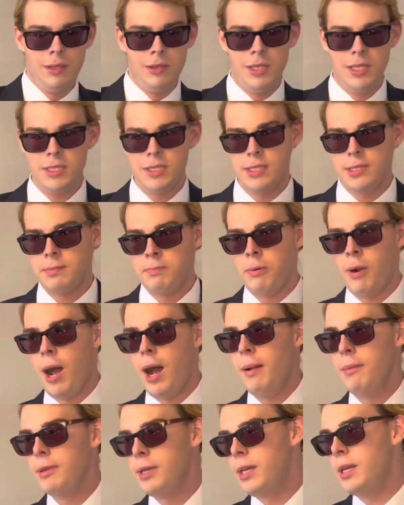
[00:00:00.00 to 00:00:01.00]
This is
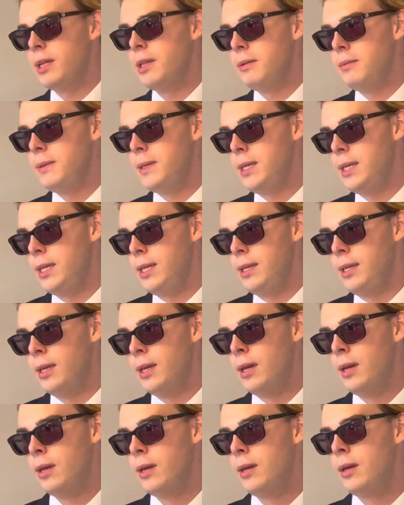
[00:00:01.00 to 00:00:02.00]
probably going to be
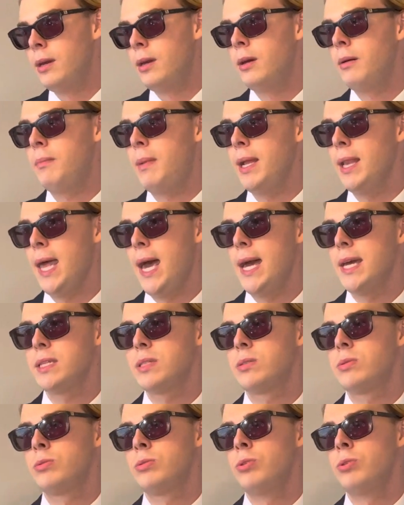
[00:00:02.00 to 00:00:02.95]
my last